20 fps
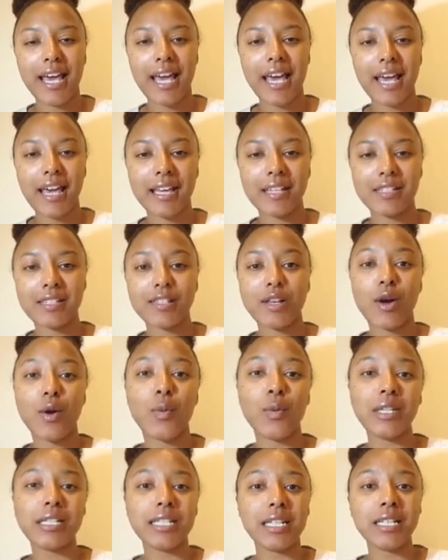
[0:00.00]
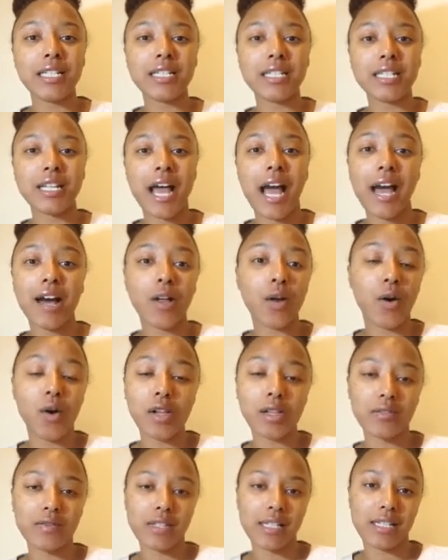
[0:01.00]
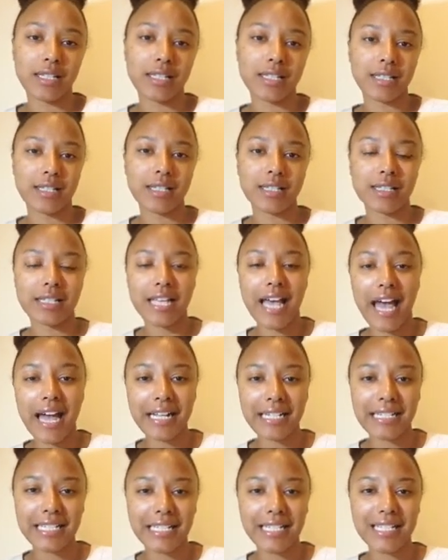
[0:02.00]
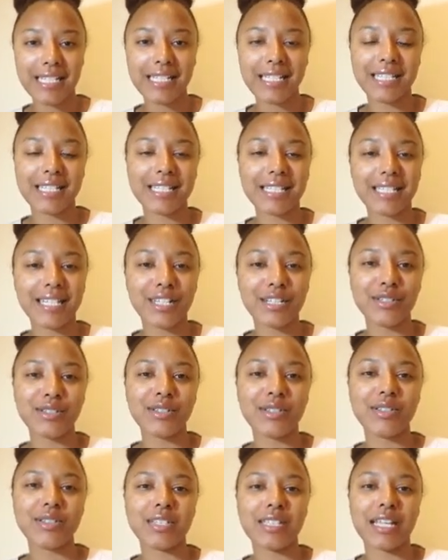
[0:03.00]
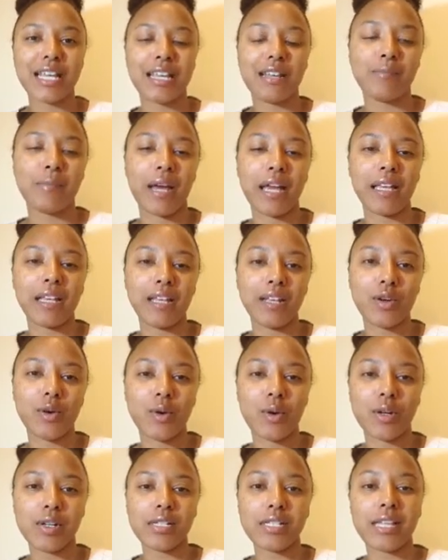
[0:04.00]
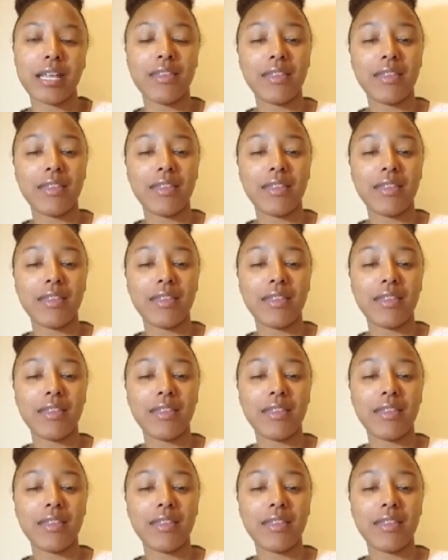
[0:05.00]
And so we teach out all of these tactics and skills in my e-course.